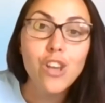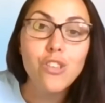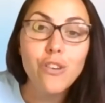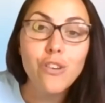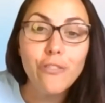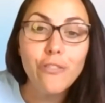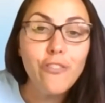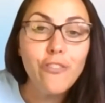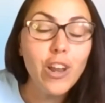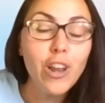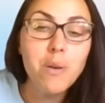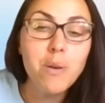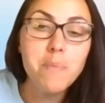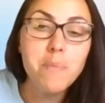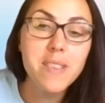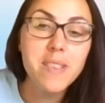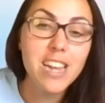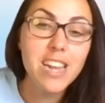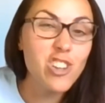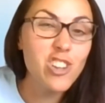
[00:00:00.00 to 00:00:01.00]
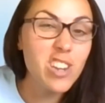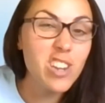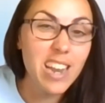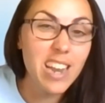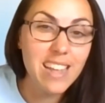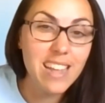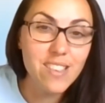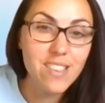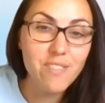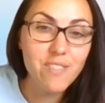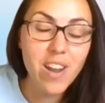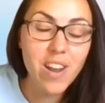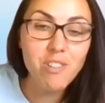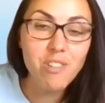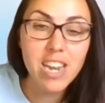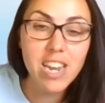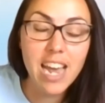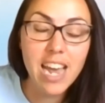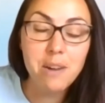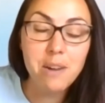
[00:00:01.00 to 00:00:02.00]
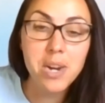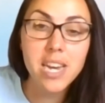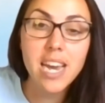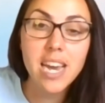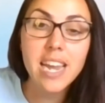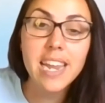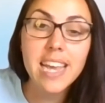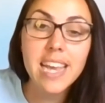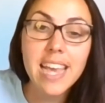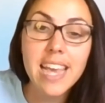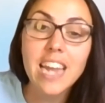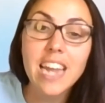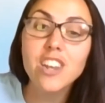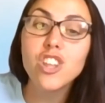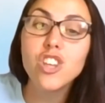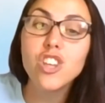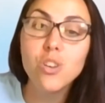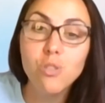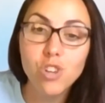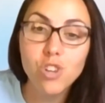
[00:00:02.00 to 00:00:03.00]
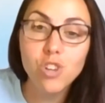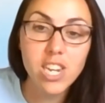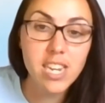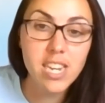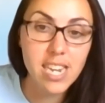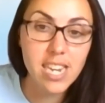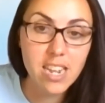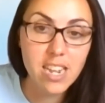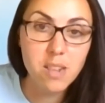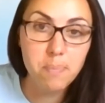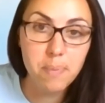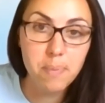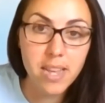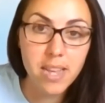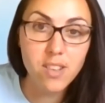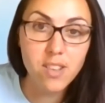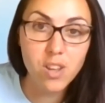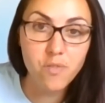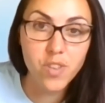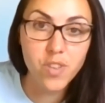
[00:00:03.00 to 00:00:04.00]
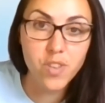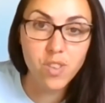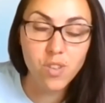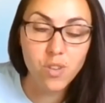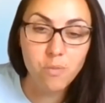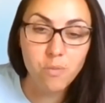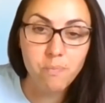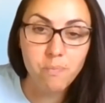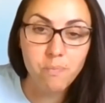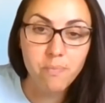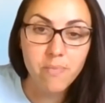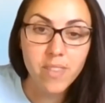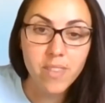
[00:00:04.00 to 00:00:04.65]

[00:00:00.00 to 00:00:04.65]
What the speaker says: Your follow-up session lasts around an hour and again usually takes place over Zoom.